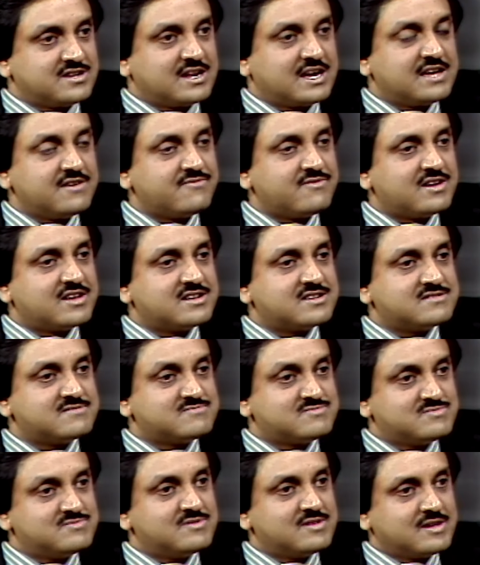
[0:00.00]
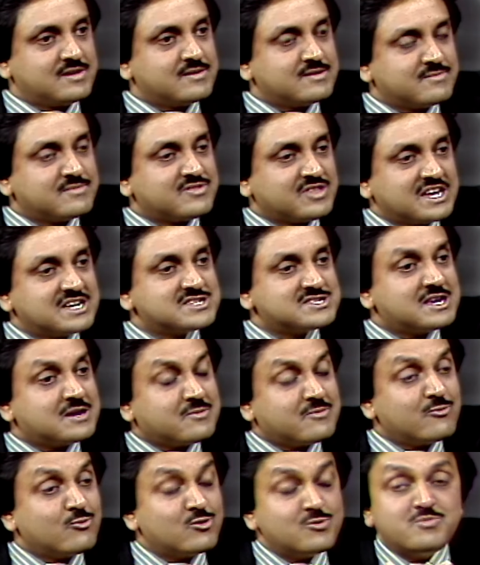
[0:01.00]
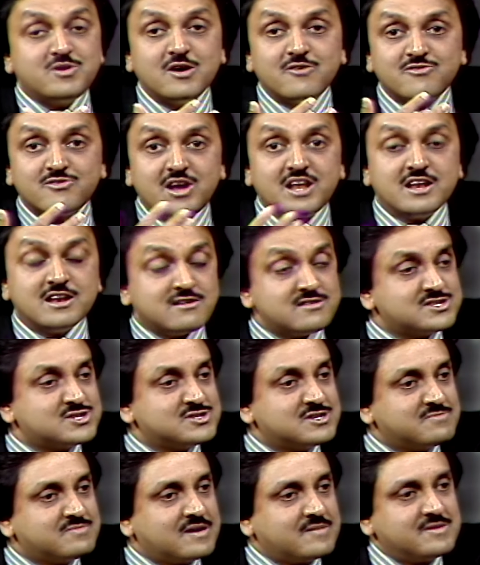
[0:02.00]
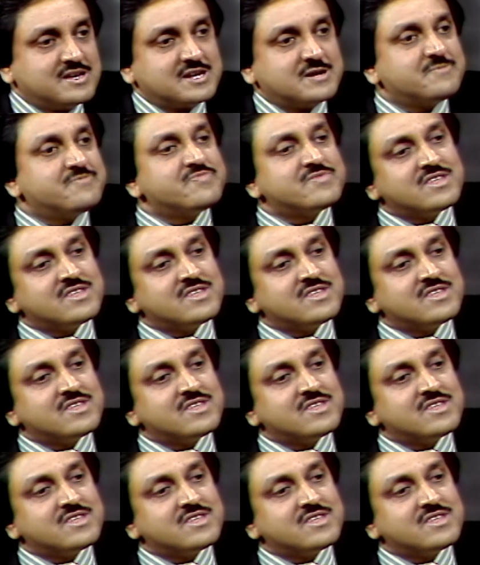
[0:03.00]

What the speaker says: life and things that would be of great interest to the public.